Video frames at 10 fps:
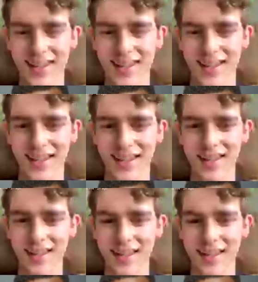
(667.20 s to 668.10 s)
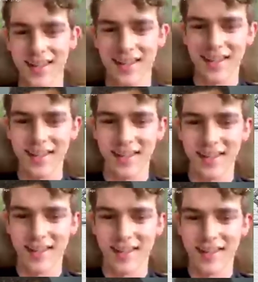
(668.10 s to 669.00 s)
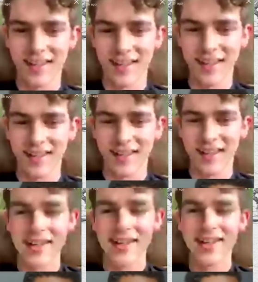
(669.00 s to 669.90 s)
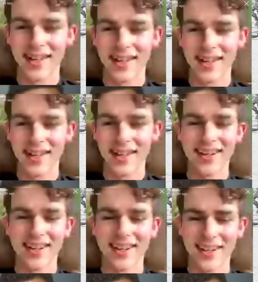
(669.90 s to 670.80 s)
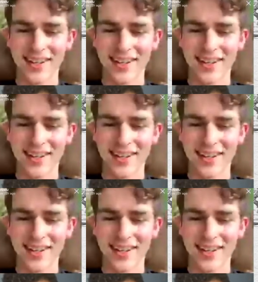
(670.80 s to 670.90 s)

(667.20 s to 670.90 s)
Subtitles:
(silent)